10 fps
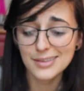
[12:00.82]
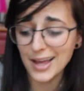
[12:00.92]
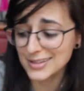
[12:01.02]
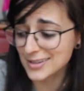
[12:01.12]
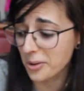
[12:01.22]

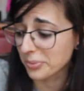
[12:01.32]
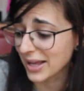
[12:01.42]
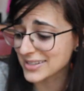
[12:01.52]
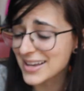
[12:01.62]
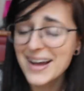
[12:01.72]
less
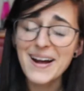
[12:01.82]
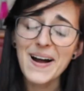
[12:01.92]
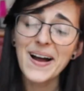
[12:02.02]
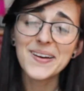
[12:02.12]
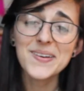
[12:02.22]
complex.
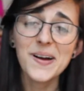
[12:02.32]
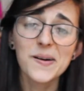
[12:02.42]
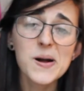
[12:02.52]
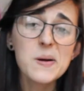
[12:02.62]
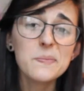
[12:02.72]
I don't
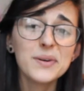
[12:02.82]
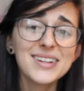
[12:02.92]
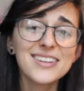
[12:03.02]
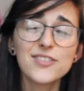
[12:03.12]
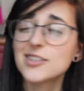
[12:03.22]
know.
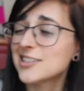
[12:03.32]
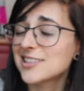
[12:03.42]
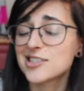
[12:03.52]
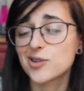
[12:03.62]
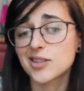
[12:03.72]
But if you
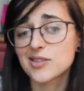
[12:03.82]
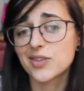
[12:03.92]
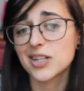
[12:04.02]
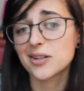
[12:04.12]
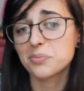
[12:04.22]
did enjoy this
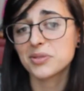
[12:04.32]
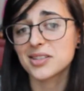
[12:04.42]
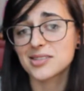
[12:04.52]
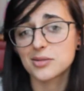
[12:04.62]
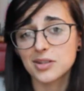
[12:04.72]
video,
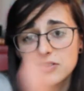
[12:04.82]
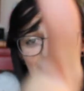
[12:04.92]
please do give